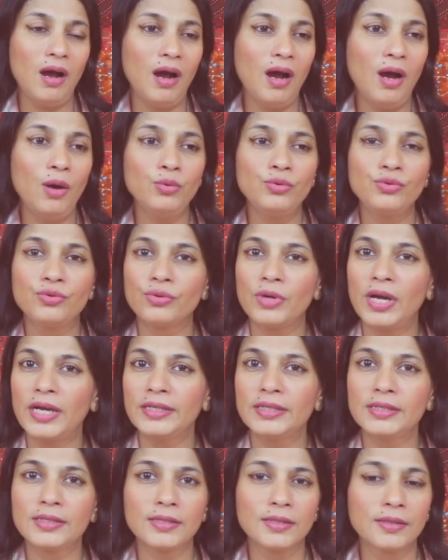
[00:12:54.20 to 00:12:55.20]

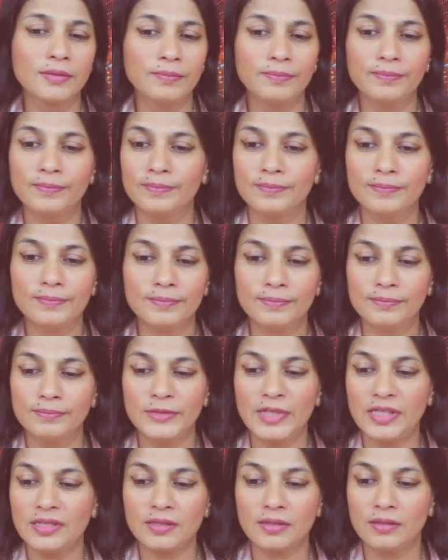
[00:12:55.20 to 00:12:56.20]
outright
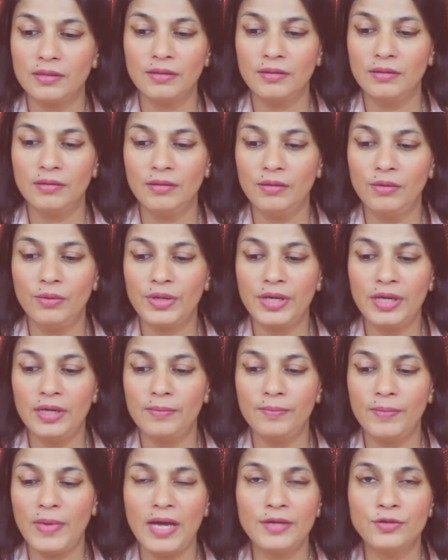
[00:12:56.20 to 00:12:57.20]
that,
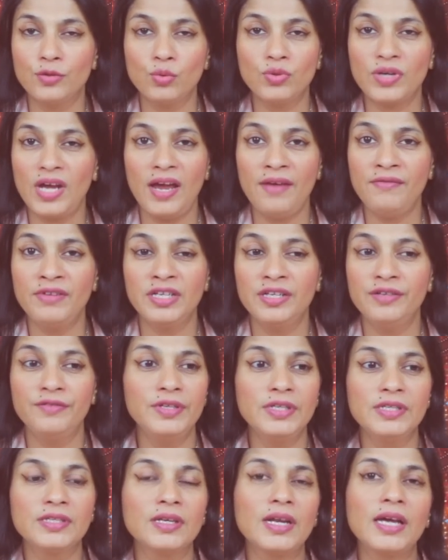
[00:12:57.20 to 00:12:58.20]
okay, I don't have any
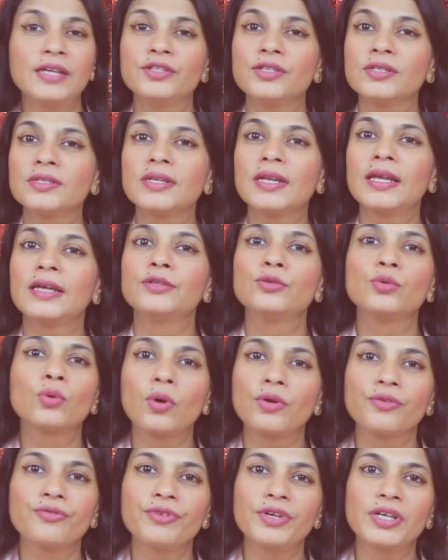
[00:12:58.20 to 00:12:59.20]
reason, I just like to
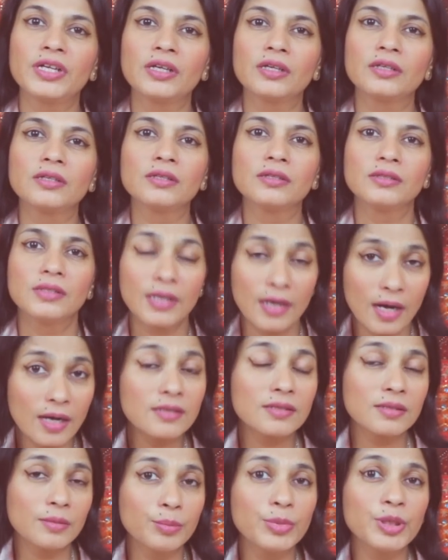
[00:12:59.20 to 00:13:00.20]
contradict. There
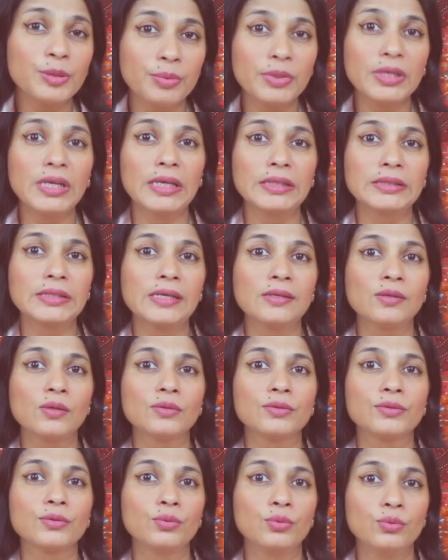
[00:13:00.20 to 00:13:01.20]
are some people like that
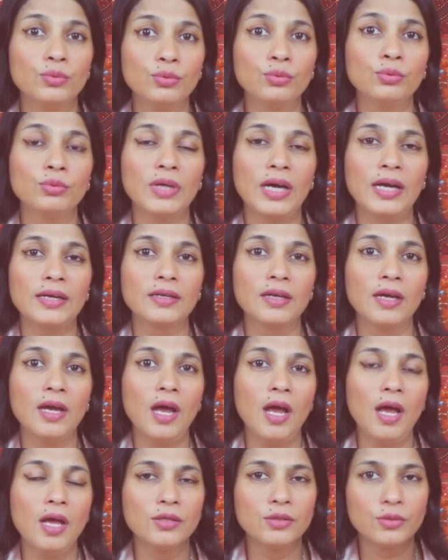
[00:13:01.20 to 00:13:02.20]
also who do that.
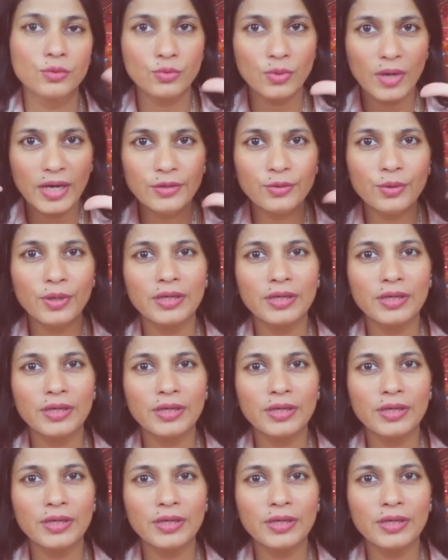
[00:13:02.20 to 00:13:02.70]
So try to